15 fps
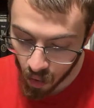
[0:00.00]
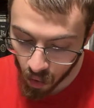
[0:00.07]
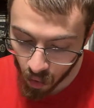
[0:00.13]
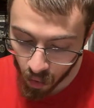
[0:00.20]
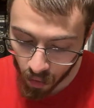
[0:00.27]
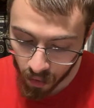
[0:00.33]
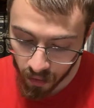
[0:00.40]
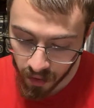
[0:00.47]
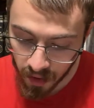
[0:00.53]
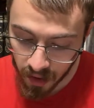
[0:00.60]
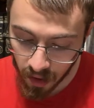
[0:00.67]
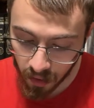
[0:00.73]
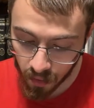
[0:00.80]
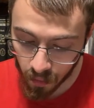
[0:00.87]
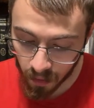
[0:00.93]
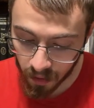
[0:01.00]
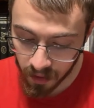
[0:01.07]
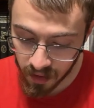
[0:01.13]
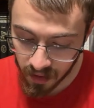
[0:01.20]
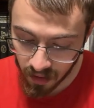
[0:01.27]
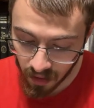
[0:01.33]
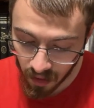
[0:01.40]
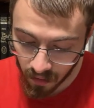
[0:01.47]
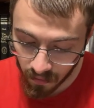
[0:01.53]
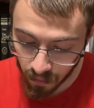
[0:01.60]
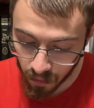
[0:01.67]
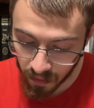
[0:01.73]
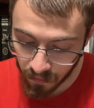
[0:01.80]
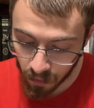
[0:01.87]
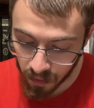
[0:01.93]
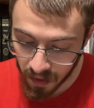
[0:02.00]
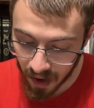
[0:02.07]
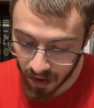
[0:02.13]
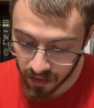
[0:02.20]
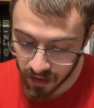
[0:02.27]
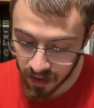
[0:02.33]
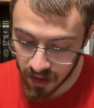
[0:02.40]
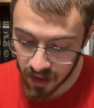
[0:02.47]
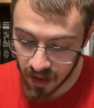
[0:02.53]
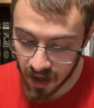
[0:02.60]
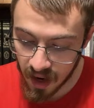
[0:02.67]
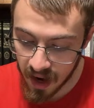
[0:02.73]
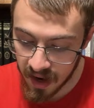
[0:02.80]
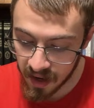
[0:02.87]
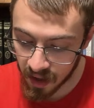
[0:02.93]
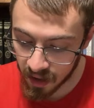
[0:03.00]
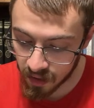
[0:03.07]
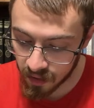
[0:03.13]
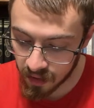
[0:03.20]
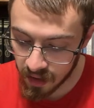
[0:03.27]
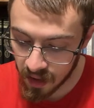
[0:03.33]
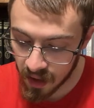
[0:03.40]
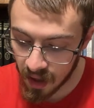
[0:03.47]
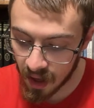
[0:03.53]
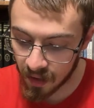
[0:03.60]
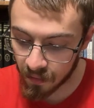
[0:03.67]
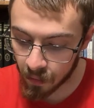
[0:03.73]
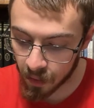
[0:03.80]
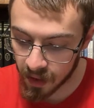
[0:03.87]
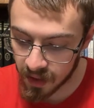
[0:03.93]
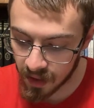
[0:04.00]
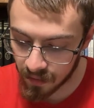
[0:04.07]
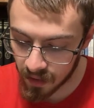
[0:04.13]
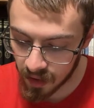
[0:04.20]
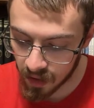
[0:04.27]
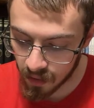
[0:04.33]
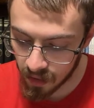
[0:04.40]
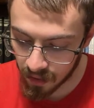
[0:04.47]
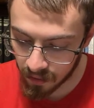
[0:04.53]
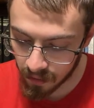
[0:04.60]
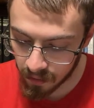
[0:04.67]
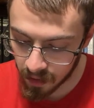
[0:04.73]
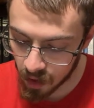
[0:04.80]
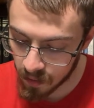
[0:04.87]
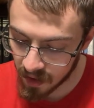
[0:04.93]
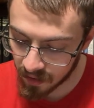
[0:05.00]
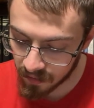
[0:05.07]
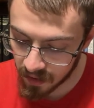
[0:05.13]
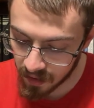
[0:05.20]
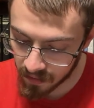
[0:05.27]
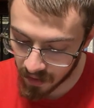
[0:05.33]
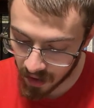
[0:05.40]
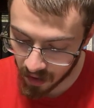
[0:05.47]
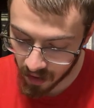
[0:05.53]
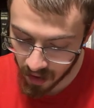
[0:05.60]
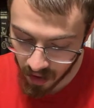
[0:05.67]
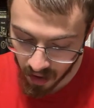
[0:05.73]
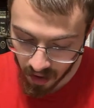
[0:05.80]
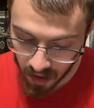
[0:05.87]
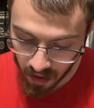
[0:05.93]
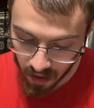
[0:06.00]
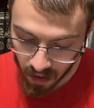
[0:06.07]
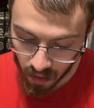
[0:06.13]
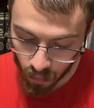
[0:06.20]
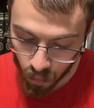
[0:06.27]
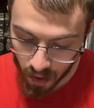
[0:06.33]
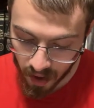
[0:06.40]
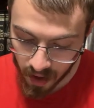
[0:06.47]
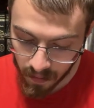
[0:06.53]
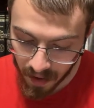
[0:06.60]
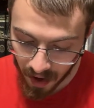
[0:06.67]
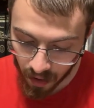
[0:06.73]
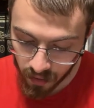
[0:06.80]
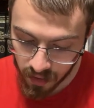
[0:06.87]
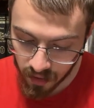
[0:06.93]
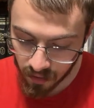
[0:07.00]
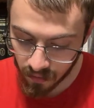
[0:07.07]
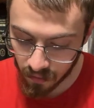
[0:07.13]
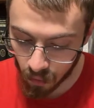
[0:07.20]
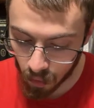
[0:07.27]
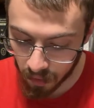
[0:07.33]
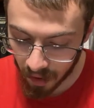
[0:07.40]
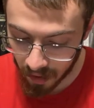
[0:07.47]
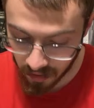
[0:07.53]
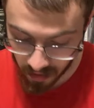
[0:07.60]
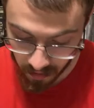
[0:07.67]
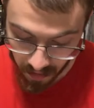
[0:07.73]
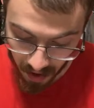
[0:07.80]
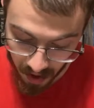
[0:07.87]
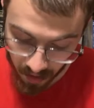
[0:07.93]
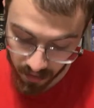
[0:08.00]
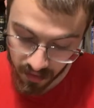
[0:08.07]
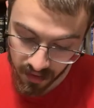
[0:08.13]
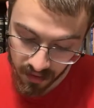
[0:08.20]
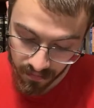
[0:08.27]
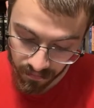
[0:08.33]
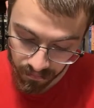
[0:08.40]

or, in other words, 44,847 cubic feet of air weigh about 4,000 pounds.